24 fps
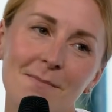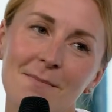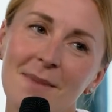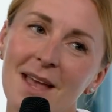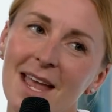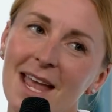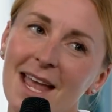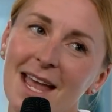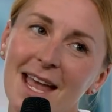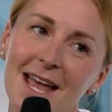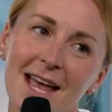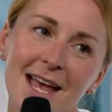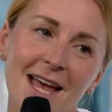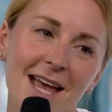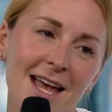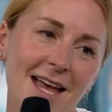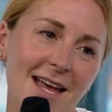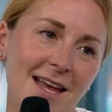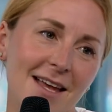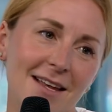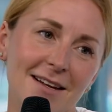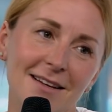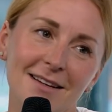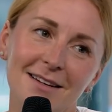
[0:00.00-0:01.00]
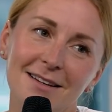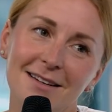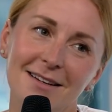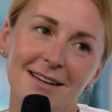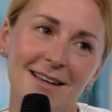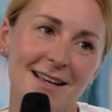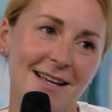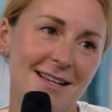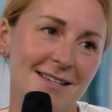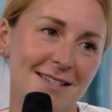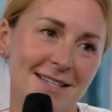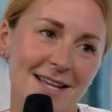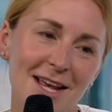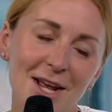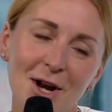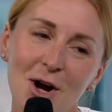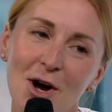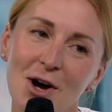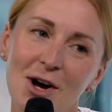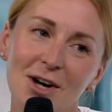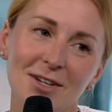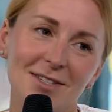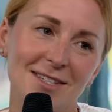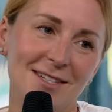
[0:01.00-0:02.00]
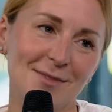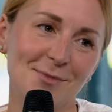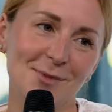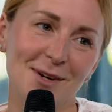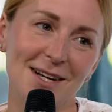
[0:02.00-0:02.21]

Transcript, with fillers: man, is it awesome